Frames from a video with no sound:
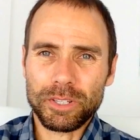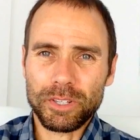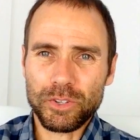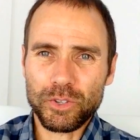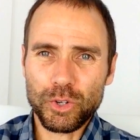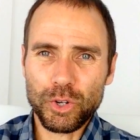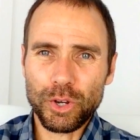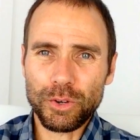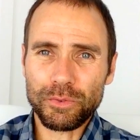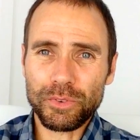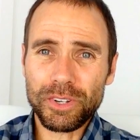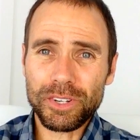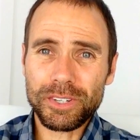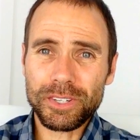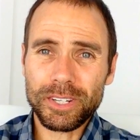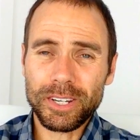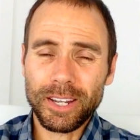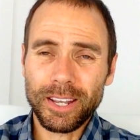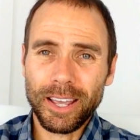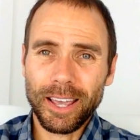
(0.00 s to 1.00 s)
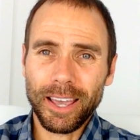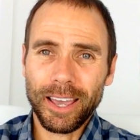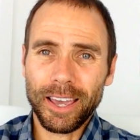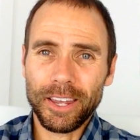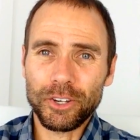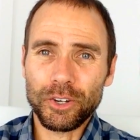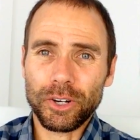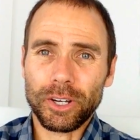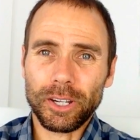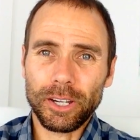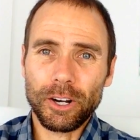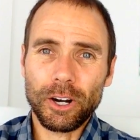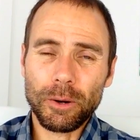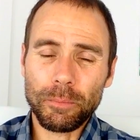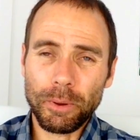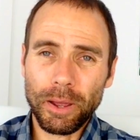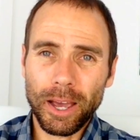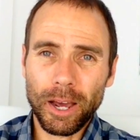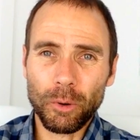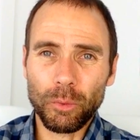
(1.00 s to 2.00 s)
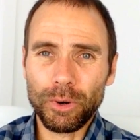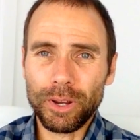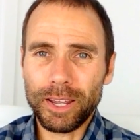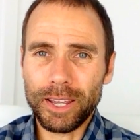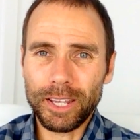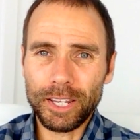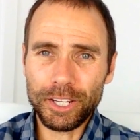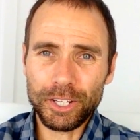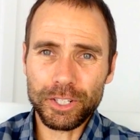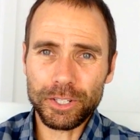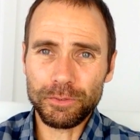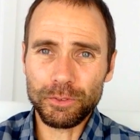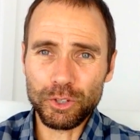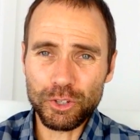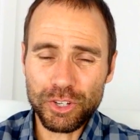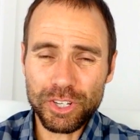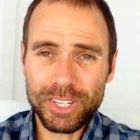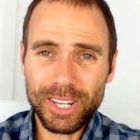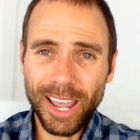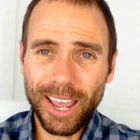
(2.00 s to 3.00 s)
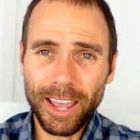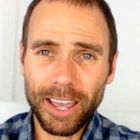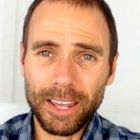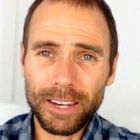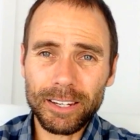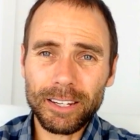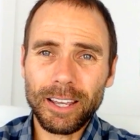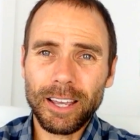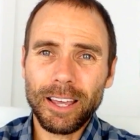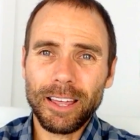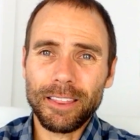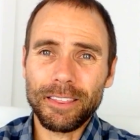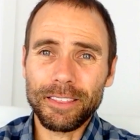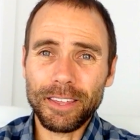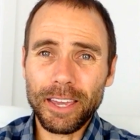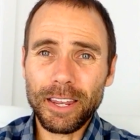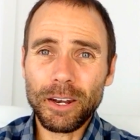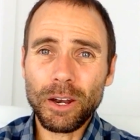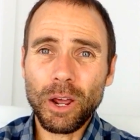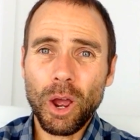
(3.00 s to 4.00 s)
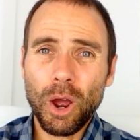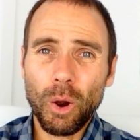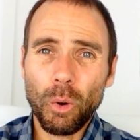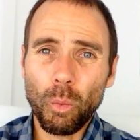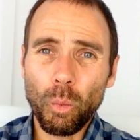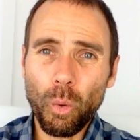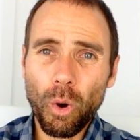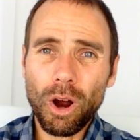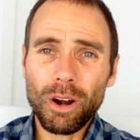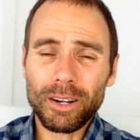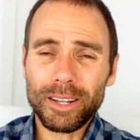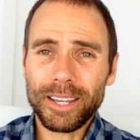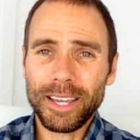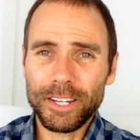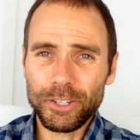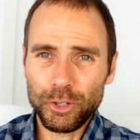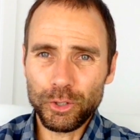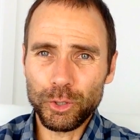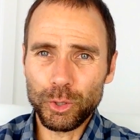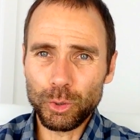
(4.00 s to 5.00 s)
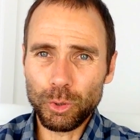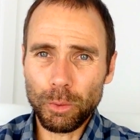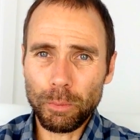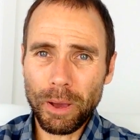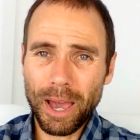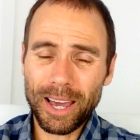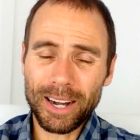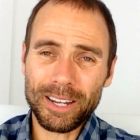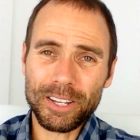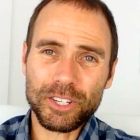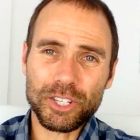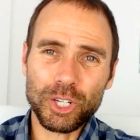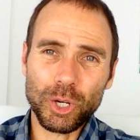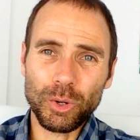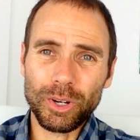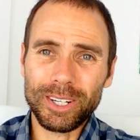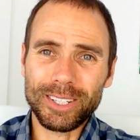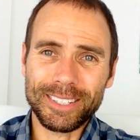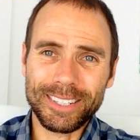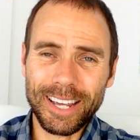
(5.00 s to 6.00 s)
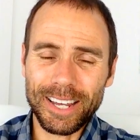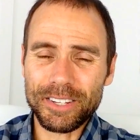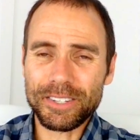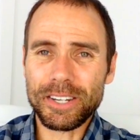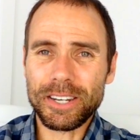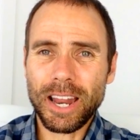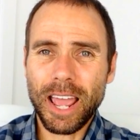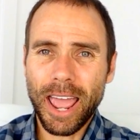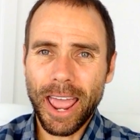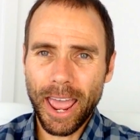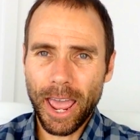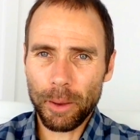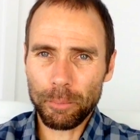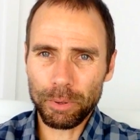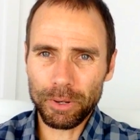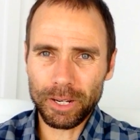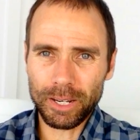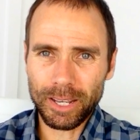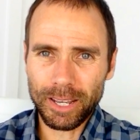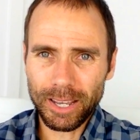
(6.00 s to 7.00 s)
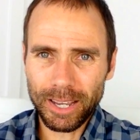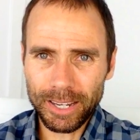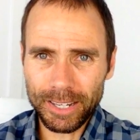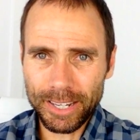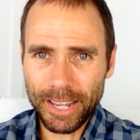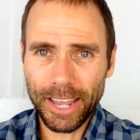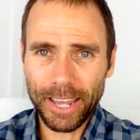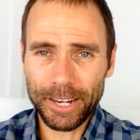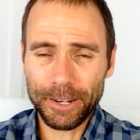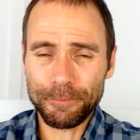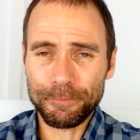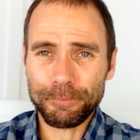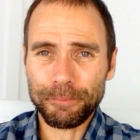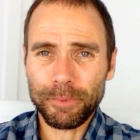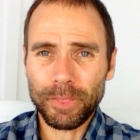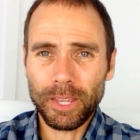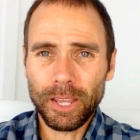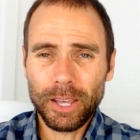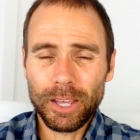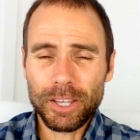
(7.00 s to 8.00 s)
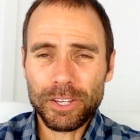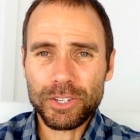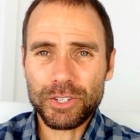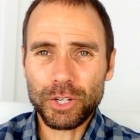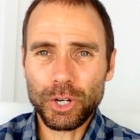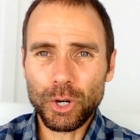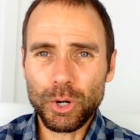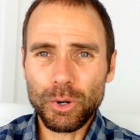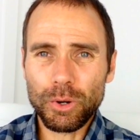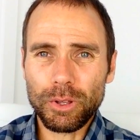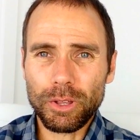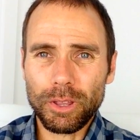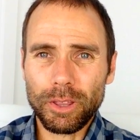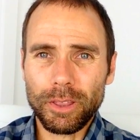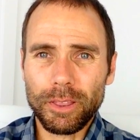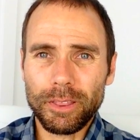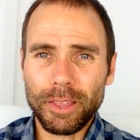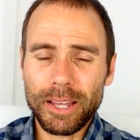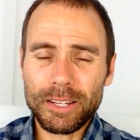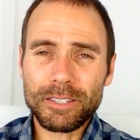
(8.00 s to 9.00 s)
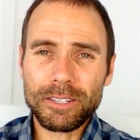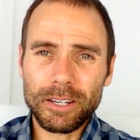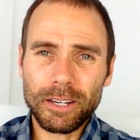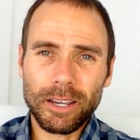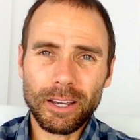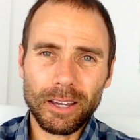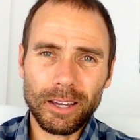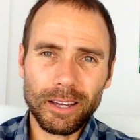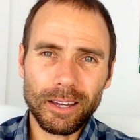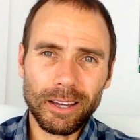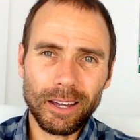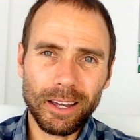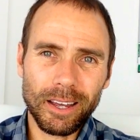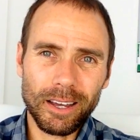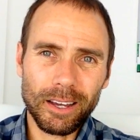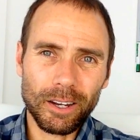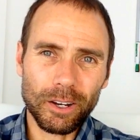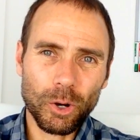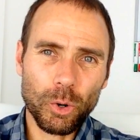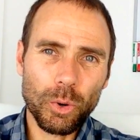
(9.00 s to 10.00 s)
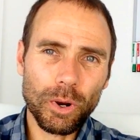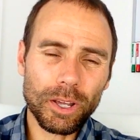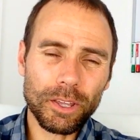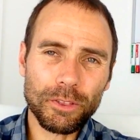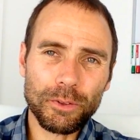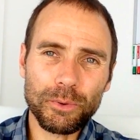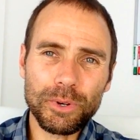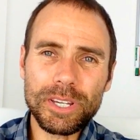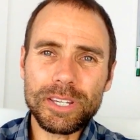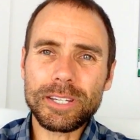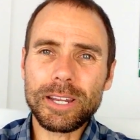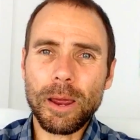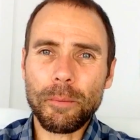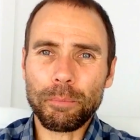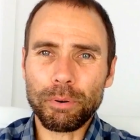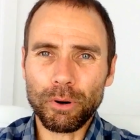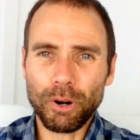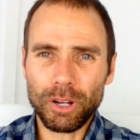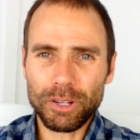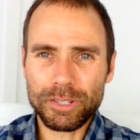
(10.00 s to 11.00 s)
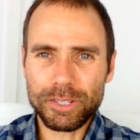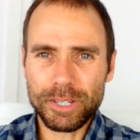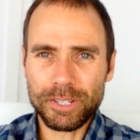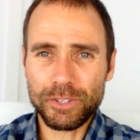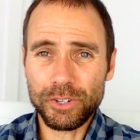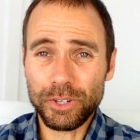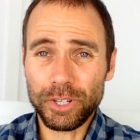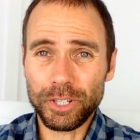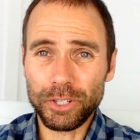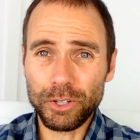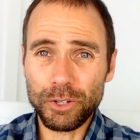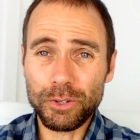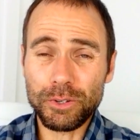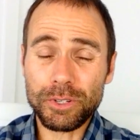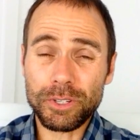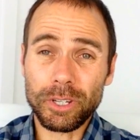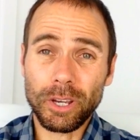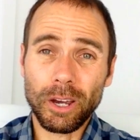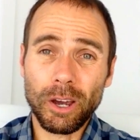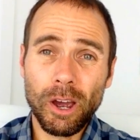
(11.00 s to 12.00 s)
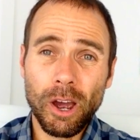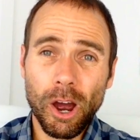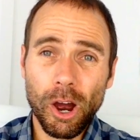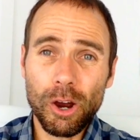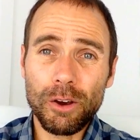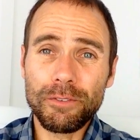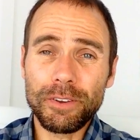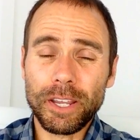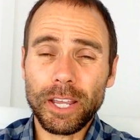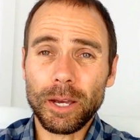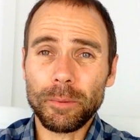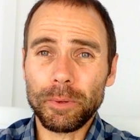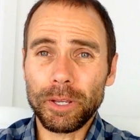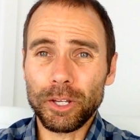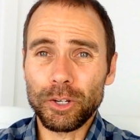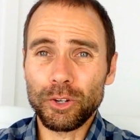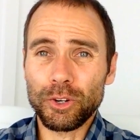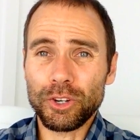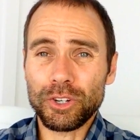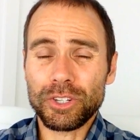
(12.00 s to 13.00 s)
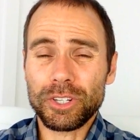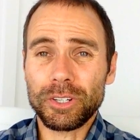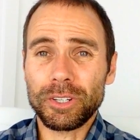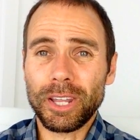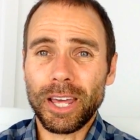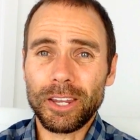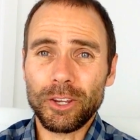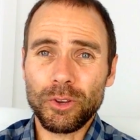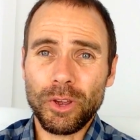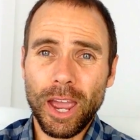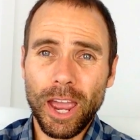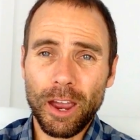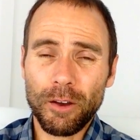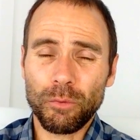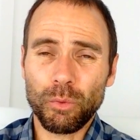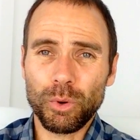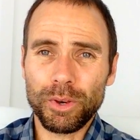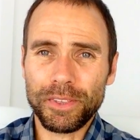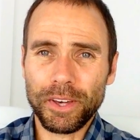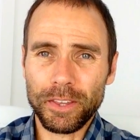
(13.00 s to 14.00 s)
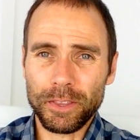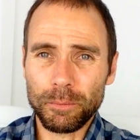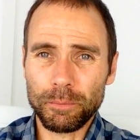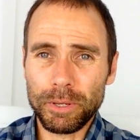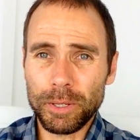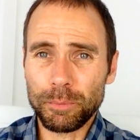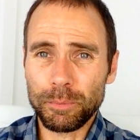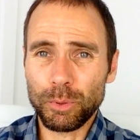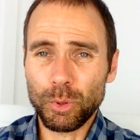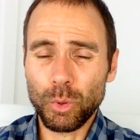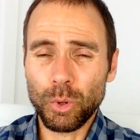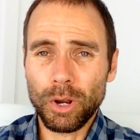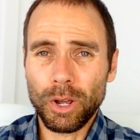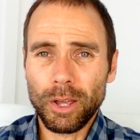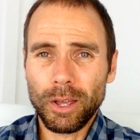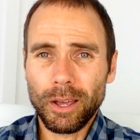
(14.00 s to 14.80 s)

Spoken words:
to the surface and you're clear about where each of you stand, then what can you do about it so it doesn't happen again? So that's a quick 3-step process you can use to overcoming inertia that you have with other people